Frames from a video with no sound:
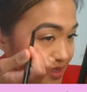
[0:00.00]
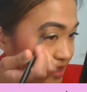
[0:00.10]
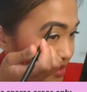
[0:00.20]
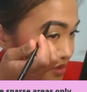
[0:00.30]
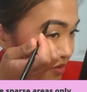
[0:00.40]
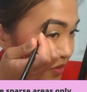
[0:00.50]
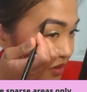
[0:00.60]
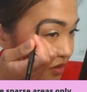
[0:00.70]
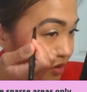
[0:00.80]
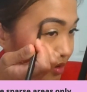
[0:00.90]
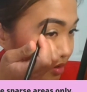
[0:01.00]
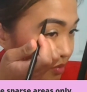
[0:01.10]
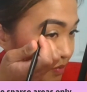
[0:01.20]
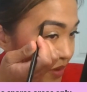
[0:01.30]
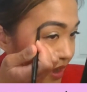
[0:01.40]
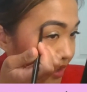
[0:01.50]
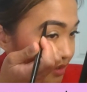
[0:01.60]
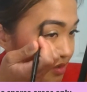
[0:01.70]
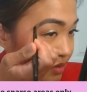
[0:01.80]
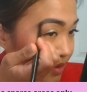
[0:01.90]
So I'm going to go back
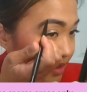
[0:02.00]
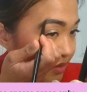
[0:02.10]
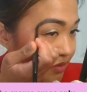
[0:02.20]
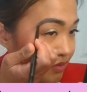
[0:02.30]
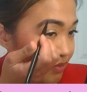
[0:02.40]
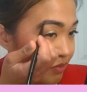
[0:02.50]
to where it